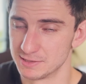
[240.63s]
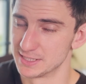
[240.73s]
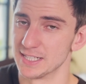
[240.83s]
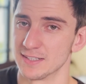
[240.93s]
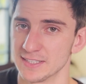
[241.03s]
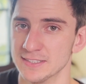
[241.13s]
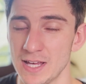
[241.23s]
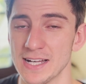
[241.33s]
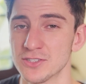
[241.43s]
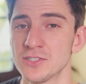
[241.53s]
silly.
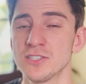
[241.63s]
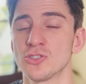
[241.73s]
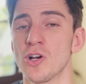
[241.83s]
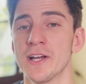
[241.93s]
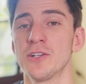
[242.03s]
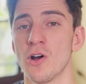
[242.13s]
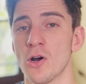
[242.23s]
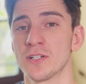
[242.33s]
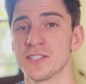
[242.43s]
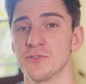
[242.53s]
As long as you're trying your
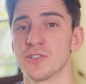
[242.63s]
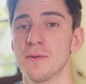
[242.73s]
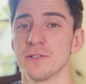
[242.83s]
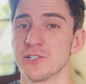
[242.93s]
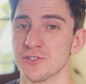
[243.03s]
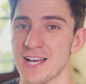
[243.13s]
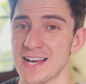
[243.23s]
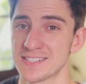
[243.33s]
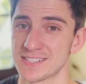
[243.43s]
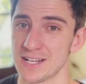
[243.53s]
hardest to accomplish your
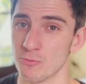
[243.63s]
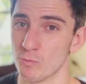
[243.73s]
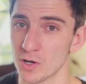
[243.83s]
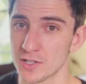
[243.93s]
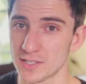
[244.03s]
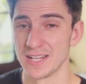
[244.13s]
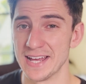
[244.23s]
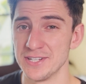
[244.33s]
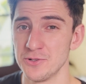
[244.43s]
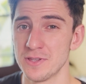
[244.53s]
tasks at work
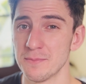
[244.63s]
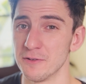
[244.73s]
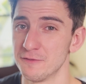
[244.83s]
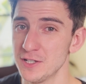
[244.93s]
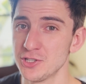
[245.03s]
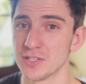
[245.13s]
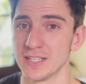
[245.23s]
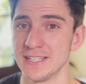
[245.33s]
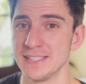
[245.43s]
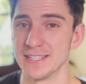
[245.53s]
and do them
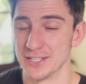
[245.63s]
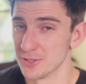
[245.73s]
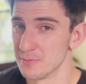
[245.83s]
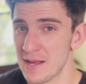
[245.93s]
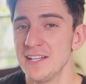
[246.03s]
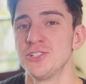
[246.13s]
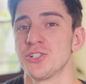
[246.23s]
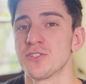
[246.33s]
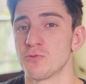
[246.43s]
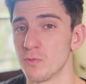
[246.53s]
efficiently, your
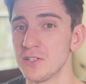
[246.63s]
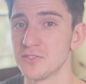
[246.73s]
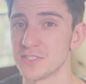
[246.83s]
managers will